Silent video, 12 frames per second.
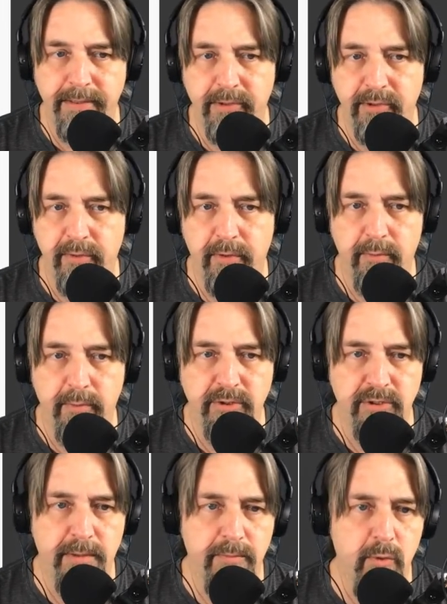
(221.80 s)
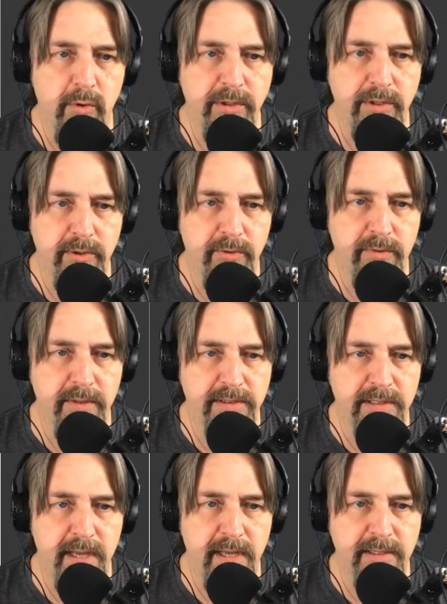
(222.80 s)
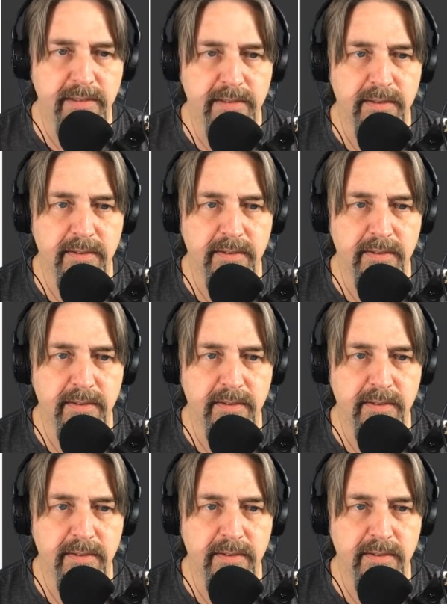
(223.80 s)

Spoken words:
to it, which I'm going to do in this case.